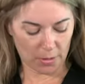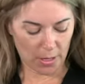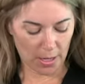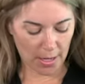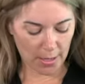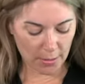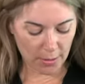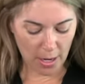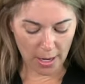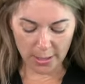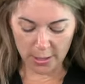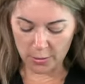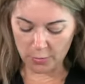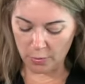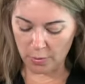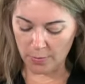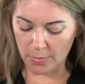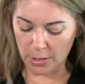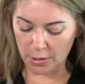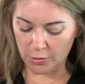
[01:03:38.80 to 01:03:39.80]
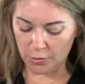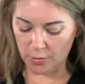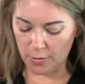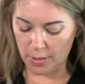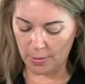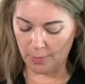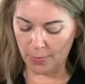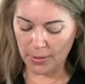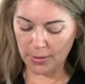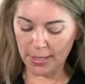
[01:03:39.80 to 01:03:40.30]
I, I just want to make sure
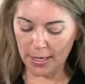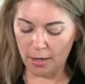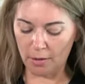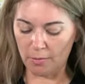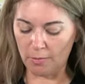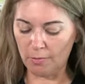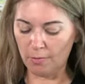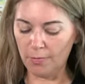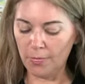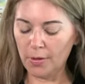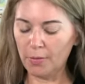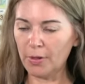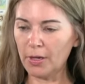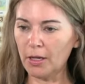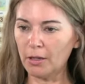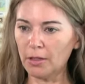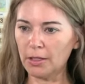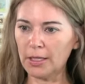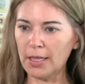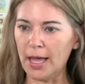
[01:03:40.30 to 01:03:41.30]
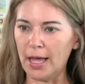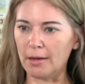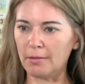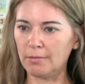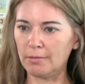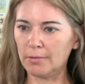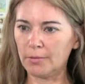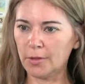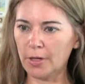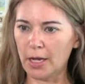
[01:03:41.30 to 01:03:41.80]
that, but there, there we go. Look at
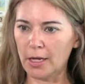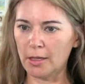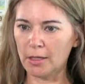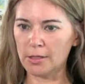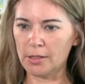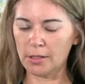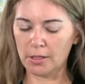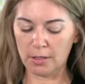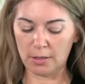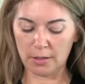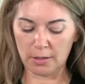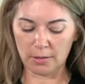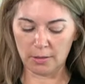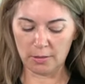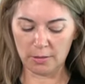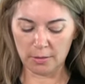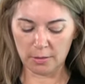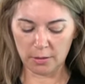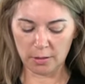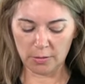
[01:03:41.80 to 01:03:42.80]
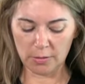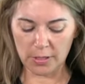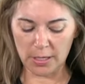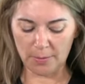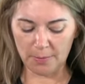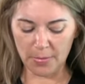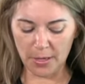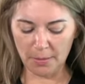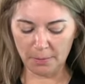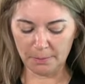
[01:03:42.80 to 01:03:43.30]
that. Okay, let's look at Camera that. Camera two. Close
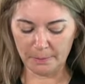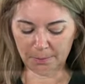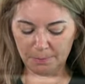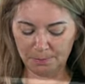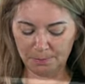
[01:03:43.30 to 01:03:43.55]
up. Yep.